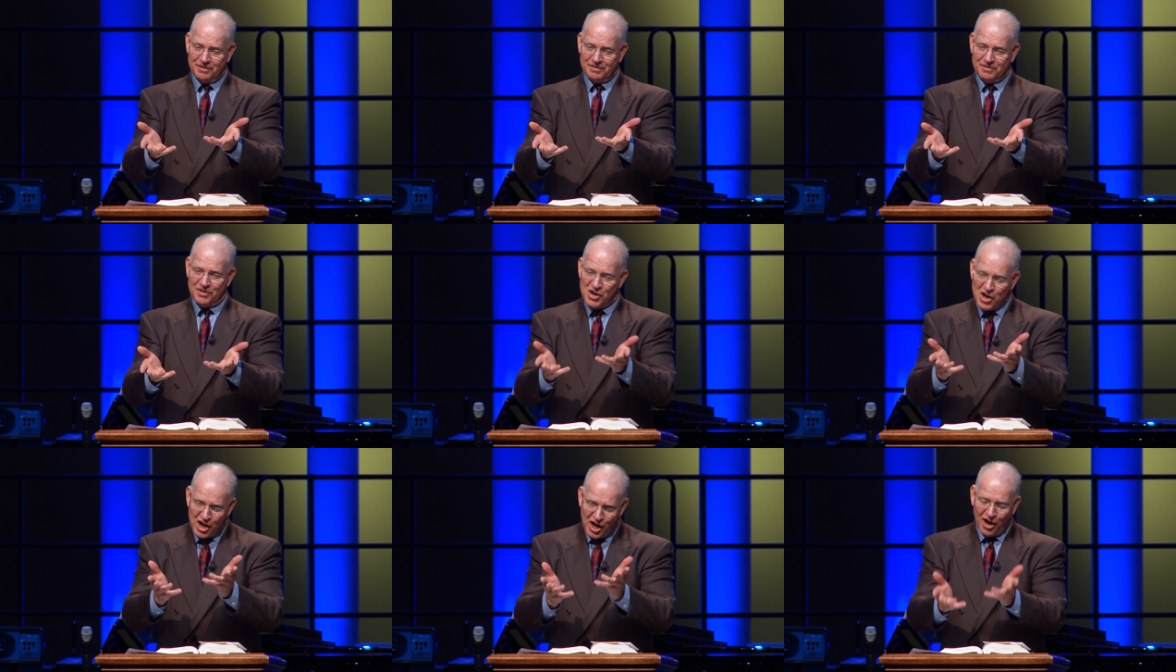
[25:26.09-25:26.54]

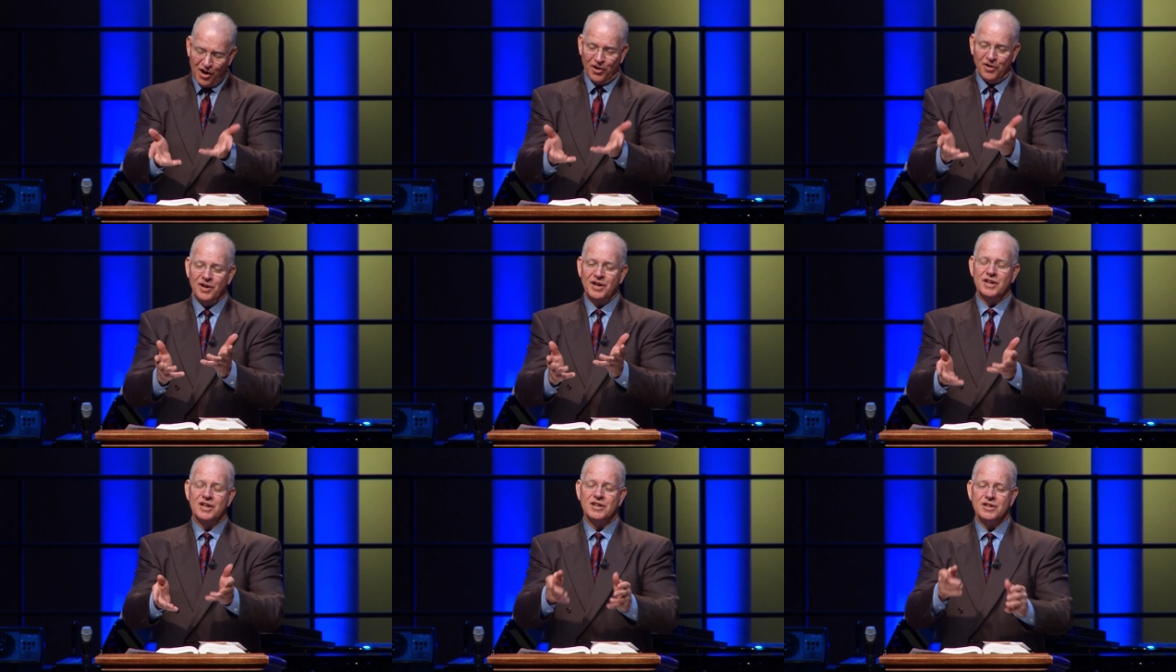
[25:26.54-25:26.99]
No,
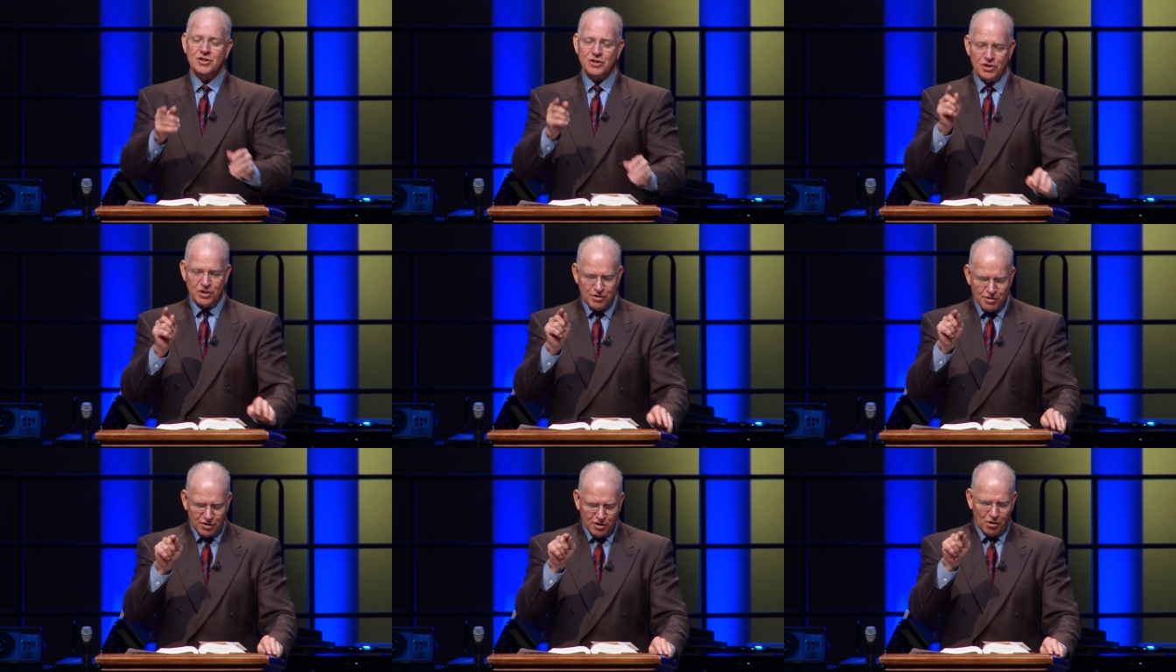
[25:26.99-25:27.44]

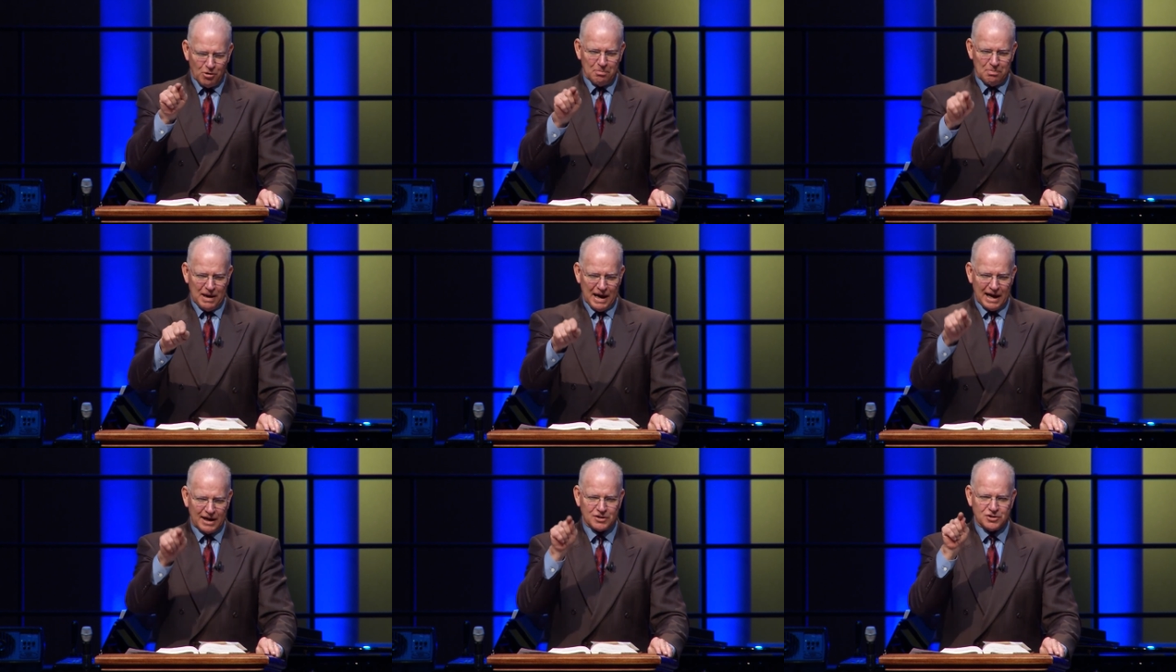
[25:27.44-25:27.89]
you go
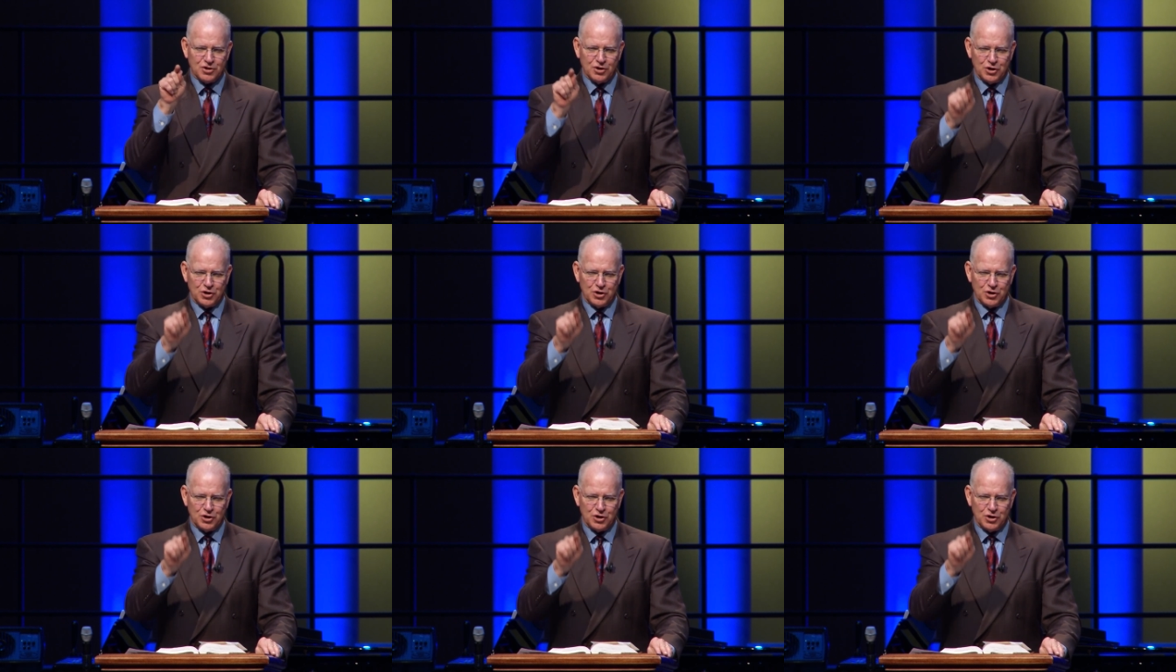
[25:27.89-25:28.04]
back to